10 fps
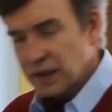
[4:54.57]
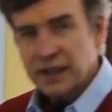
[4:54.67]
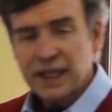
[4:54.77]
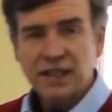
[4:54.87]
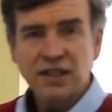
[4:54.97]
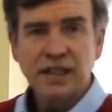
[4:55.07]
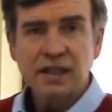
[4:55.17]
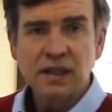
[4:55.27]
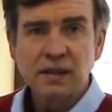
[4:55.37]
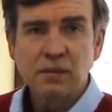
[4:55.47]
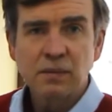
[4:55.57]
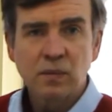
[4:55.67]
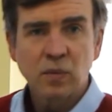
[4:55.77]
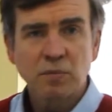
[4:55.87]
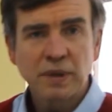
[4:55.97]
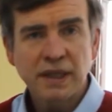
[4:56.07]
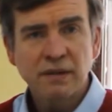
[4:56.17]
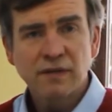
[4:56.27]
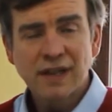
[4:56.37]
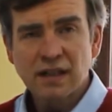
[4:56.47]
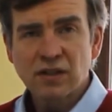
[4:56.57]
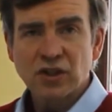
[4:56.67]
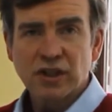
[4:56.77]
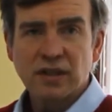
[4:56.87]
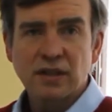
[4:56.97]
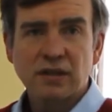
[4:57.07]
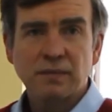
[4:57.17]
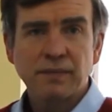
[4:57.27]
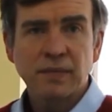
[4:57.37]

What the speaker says: The next thing would be flannel shirts.